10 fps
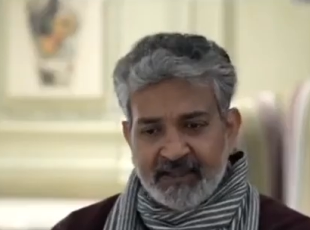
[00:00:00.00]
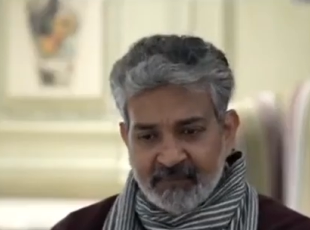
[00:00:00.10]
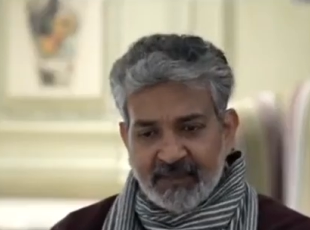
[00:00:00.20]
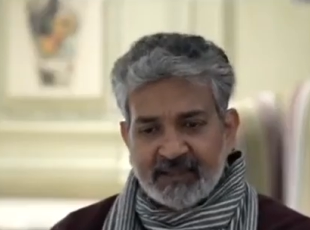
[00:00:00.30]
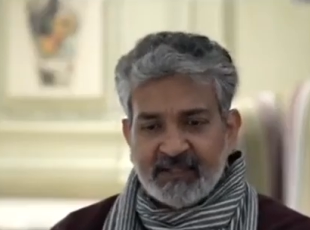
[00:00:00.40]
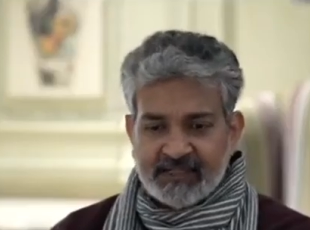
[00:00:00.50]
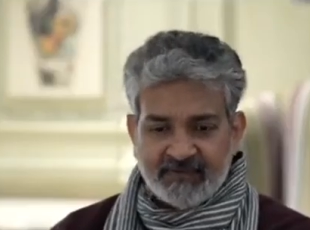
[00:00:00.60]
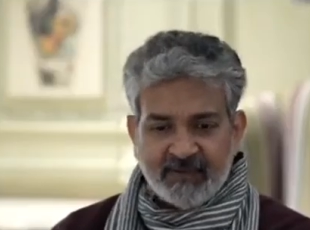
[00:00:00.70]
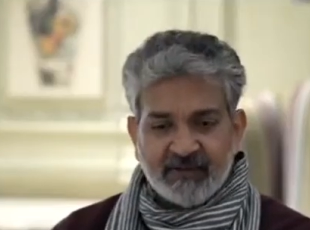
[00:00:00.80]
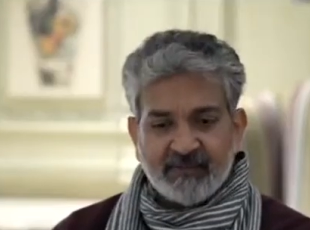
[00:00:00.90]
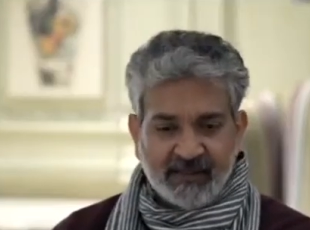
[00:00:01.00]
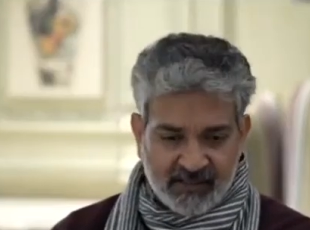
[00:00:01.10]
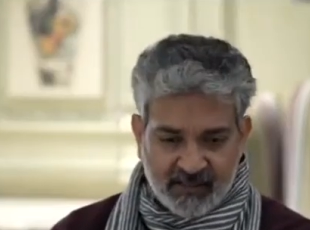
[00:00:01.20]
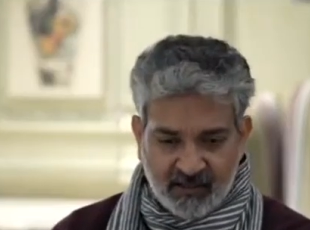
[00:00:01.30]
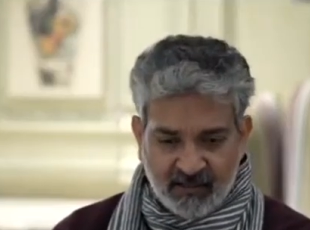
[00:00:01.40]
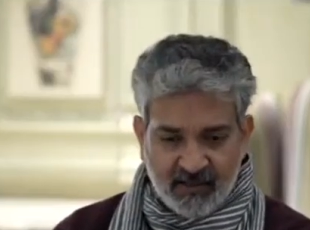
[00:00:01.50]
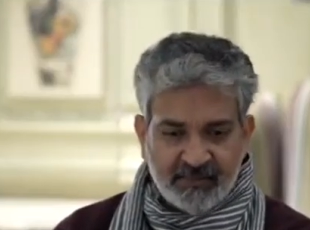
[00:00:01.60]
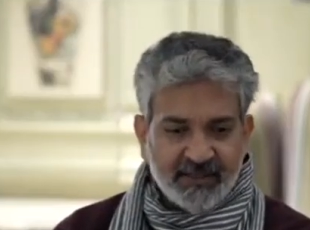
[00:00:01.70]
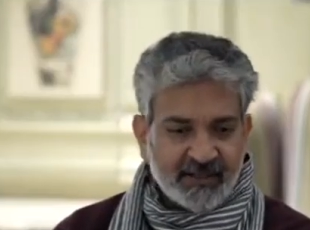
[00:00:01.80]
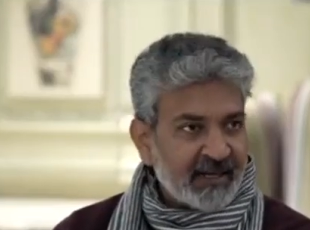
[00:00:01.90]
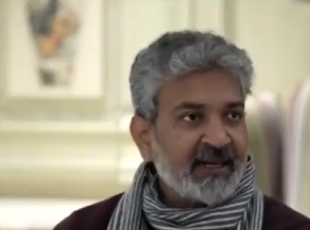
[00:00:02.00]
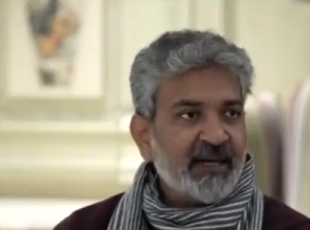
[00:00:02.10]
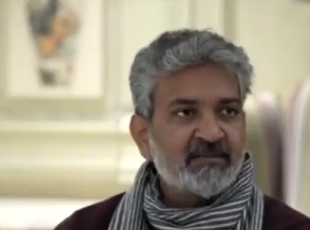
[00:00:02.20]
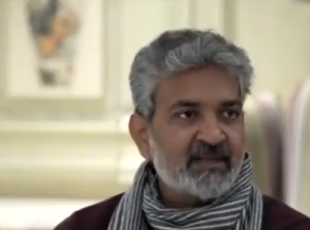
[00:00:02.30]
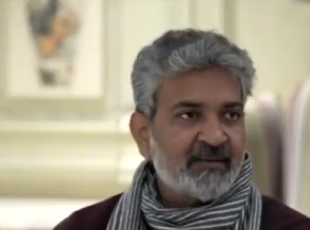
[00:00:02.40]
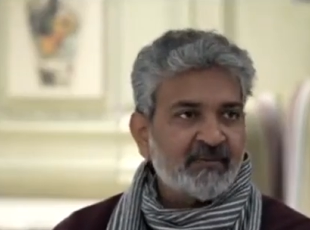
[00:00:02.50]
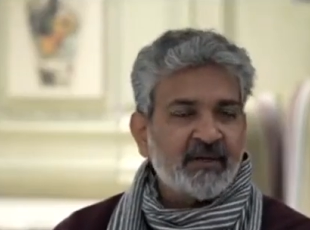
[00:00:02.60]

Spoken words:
My next film has already been announced.